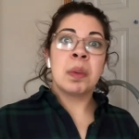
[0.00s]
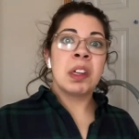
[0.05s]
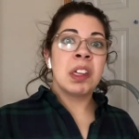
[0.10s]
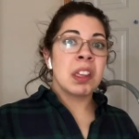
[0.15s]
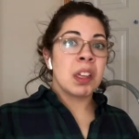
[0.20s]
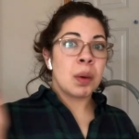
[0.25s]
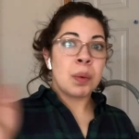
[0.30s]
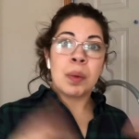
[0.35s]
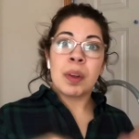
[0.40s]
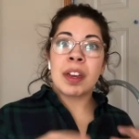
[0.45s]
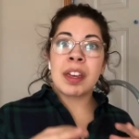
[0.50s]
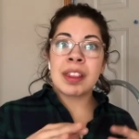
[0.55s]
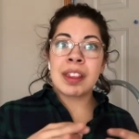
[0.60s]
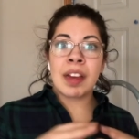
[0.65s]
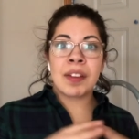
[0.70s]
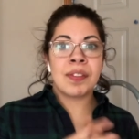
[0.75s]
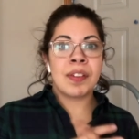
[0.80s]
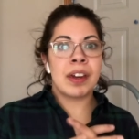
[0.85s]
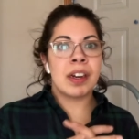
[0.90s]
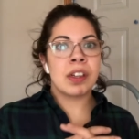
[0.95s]
And we'll get
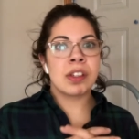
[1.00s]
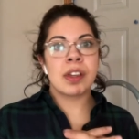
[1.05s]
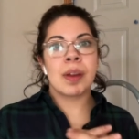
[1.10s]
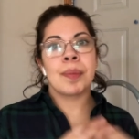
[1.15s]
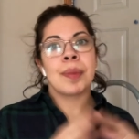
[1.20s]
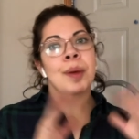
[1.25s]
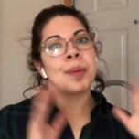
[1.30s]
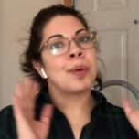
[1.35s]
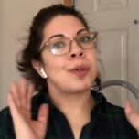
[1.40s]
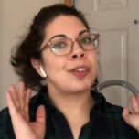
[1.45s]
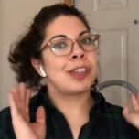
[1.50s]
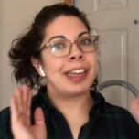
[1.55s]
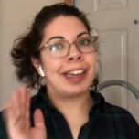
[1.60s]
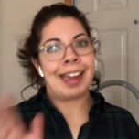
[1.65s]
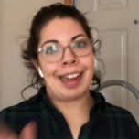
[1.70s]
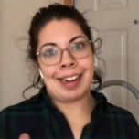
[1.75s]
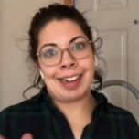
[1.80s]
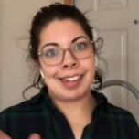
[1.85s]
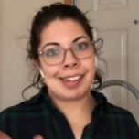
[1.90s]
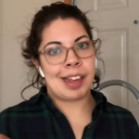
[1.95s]
that finished up. That won't take
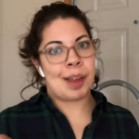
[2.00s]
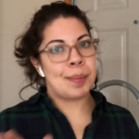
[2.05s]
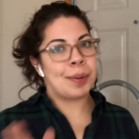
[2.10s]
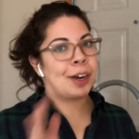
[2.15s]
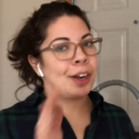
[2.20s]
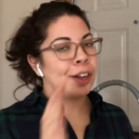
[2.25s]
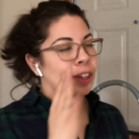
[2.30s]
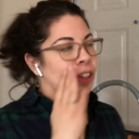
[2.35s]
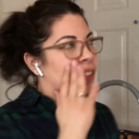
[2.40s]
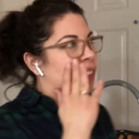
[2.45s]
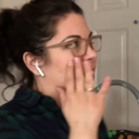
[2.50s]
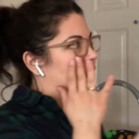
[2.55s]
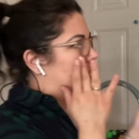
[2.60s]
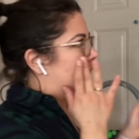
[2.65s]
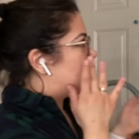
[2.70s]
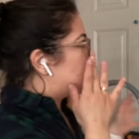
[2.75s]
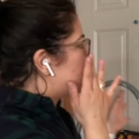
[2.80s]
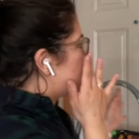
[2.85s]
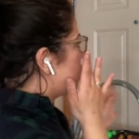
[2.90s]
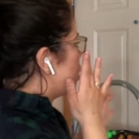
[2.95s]
any time at all to
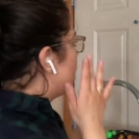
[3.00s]
finish.